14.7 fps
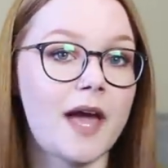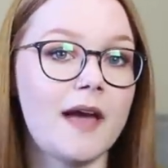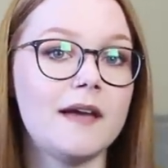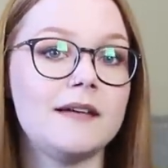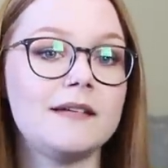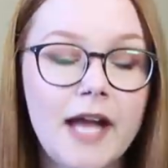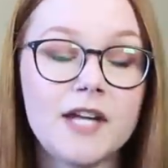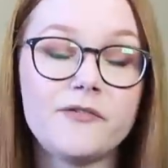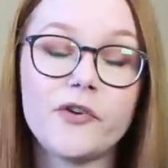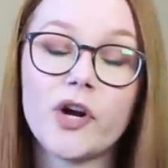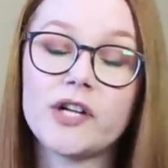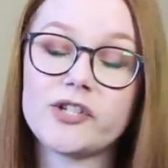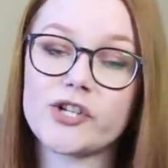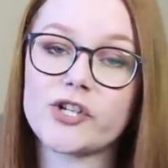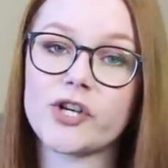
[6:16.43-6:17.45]
And if you're
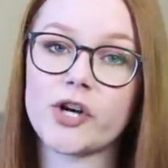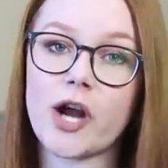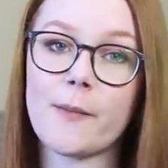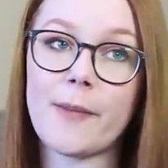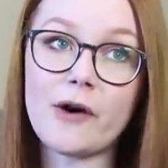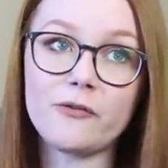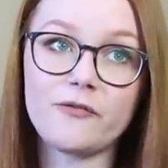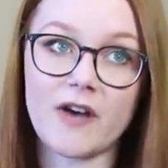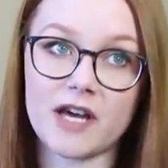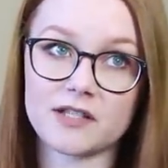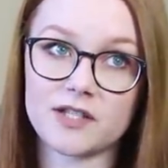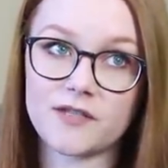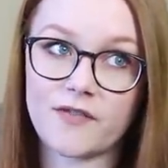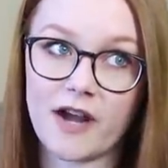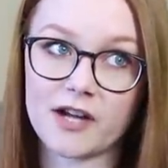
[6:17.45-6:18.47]
unsure about
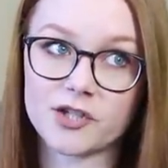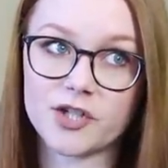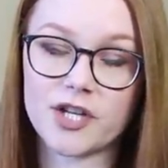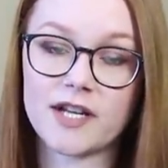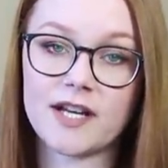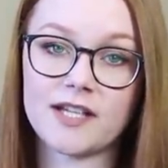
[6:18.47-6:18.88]
fast fashion,